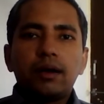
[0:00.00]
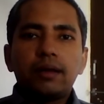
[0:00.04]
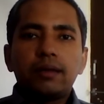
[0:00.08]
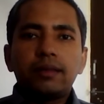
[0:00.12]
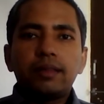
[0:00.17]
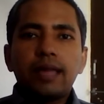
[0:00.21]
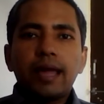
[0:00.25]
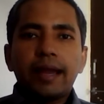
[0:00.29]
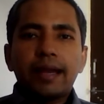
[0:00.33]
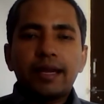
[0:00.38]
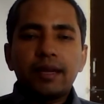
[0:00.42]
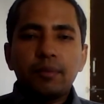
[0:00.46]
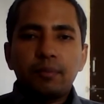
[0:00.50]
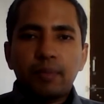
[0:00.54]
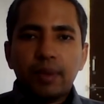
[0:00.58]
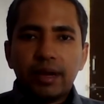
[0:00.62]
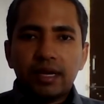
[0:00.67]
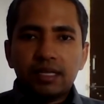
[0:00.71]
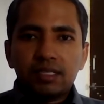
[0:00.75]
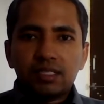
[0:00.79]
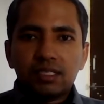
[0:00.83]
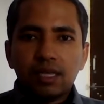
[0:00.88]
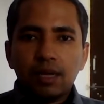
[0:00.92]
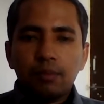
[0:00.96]
that
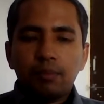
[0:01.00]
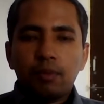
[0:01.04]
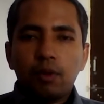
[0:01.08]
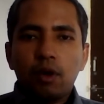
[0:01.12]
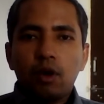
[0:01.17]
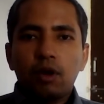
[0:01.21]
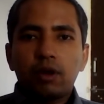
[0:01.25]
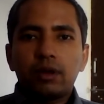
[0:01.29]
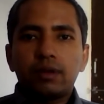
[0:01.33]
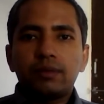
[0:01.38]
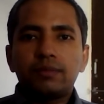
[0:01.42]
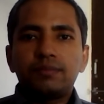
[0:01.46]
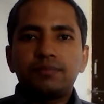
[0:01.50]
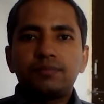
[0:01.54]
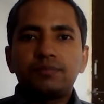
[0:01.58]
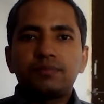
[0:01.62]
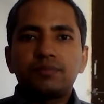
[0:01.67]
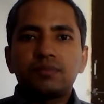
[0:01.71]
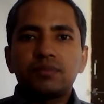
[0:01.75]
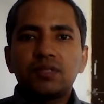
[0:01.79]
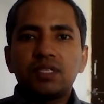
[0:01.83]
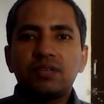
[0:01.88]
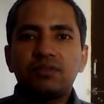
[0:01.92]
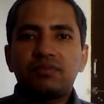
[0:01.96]
depends upon
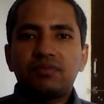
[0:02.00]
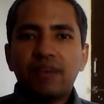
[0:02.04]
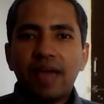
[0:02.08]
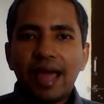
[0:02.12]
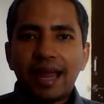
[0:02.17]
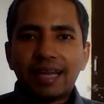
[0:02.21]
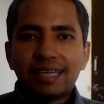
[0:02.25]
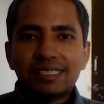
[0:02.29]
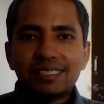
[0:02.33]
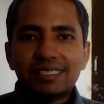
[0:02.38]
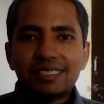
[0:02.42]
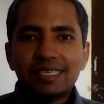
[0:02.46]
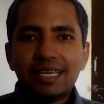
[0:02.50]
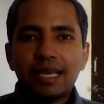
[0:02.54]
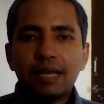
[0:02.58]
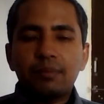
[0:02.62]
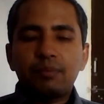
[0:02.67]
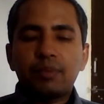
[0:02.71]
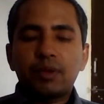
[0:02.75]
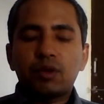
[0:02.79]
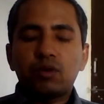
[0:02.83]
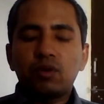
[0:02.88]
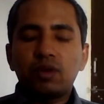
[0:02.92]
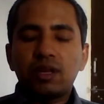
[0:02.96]
the facts,
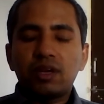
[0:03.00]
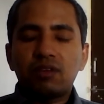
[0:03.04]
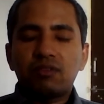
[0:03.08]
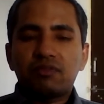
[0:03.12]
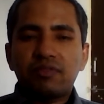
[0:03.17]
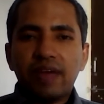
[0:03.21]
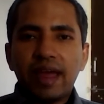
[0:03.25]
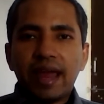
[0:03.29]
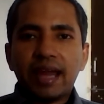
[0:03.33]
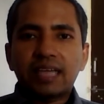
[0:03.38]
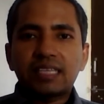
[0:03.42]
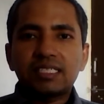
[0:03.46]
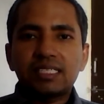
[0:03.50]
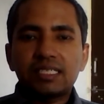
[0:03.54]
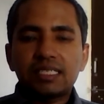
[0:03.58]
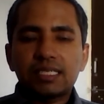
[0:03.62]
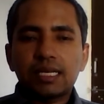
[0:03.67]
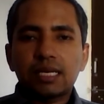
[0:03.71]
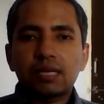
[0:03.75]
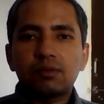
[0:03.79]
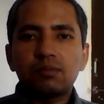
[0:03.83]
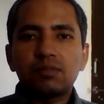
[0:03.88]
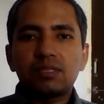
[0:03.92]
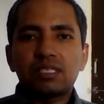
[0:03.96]
peculiar facts and
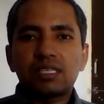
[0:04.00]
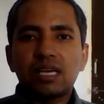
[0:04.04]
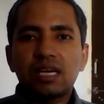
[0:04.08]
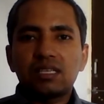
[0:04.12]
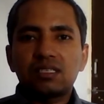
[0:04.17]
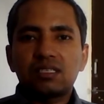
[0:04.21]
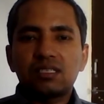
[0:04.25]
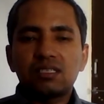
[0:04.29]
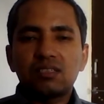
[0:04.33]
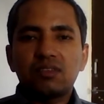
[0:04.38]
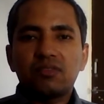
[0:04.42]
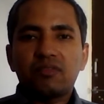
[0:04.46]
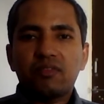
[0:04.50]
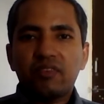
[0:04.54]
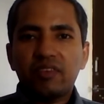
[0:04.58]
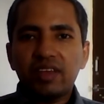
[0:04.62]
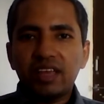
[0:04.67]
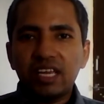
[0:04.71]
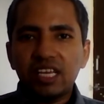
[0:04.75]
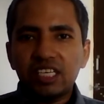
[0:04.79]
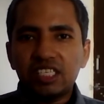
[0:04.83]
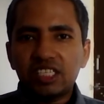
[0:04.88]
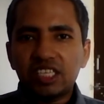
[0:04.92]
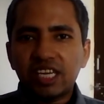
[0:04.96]
circumstances of
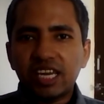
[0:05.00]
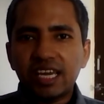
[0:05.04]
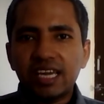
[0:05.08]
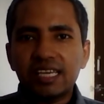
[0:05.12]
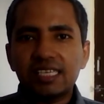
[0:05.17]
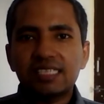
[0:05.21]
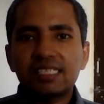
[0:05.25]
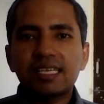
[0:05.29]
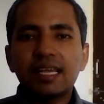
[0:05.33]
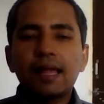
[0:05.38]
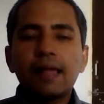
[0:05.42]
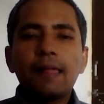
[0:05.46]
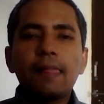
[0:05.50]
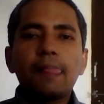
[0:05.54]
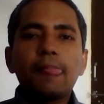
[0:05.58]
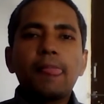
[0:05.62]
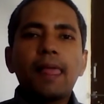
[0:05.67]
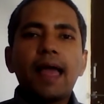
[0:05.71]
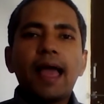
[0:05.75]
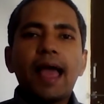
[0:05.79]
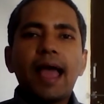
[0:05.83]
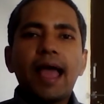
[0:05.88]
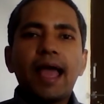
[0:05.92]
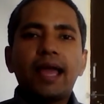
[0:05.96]
each case,
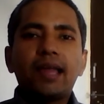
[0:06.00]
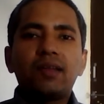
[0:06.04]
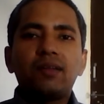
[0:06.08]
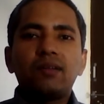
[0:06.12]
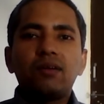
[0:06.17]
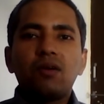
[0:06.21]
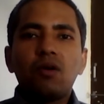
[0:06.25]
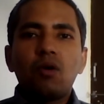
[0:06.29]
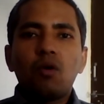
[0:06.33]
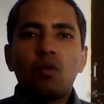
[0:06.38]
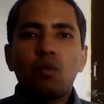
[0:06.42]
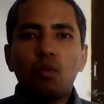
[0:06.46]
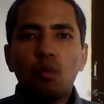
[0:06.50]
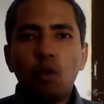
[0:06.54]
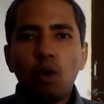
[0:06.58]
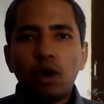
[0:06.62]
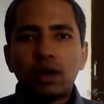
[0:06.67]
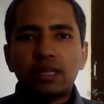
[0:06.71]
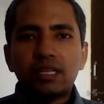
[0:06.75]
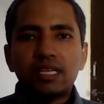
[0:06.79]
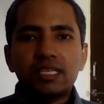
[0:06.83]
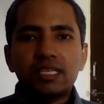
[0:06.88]
and what the